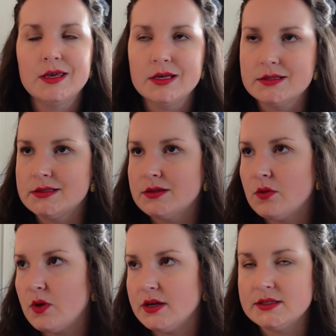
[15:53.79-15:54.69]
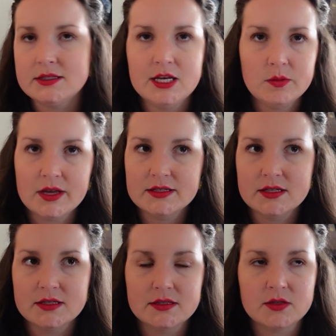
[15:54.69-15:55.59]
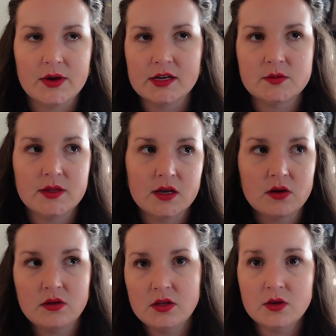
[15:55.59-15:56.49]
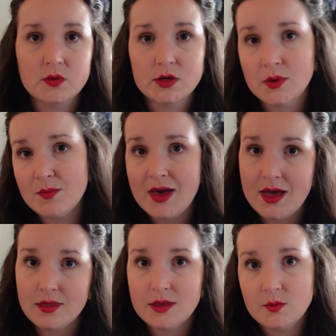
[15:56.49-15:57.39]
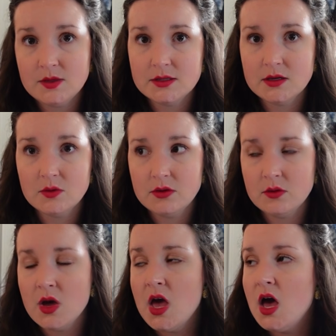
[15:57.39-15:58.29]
It's a STEAM lesson, so I get to be like, oh look, we're doing math and music, woohoo.